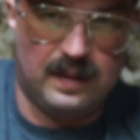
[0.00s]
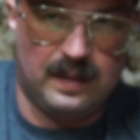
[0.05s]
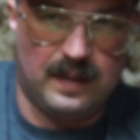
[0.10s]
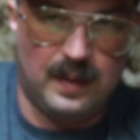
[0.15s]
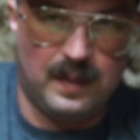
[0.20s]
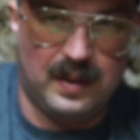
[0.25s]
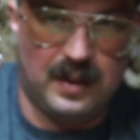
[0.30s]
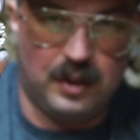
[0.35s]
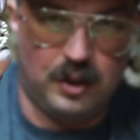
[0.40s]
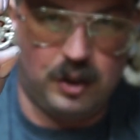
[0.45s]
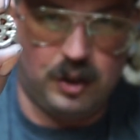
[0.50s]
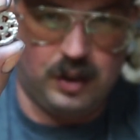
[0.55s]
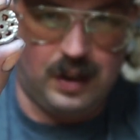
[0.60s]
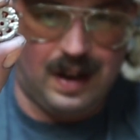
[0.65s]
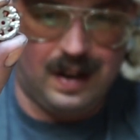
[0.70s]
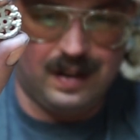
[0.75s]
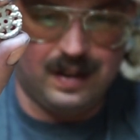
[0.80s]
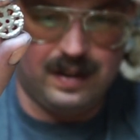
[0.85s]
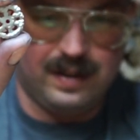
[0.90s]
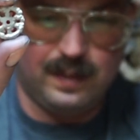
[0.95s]
maybe a
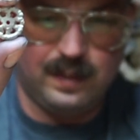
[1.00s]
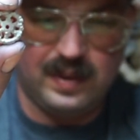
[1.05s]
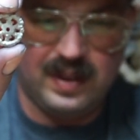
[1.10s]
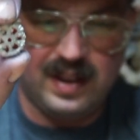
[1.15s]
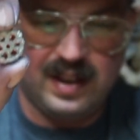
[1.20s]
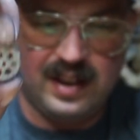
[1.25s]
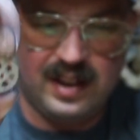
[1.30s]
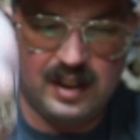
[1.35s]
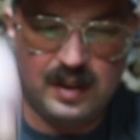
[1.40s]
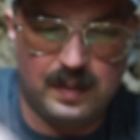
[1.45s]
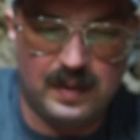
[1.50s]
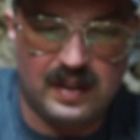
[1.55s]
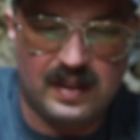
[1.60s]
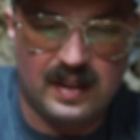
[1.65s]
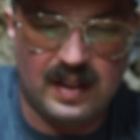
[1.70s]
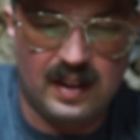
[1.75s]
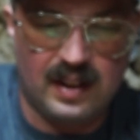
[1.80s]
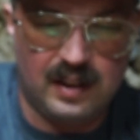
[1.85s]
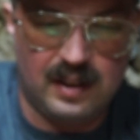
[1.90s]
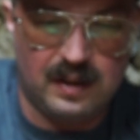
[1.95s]
shotgun blast, but that's
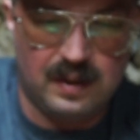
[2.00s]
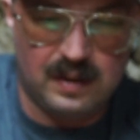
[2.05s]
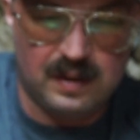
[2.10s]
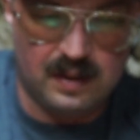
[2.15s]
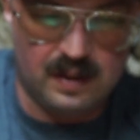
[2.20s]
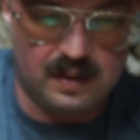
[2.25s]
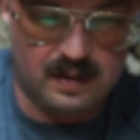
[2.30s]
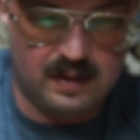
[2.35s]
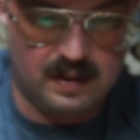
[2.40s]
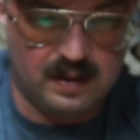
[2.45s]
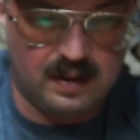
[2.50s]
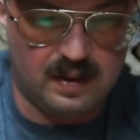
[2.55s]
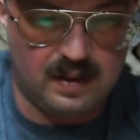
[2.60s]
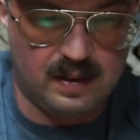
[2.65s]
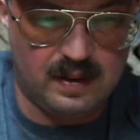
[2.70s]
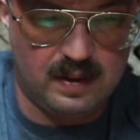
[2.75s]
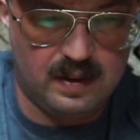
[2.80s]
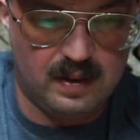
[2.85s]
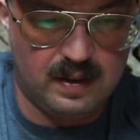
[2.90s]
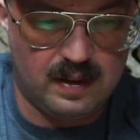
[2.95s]
kind of useless
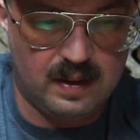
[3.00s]
then.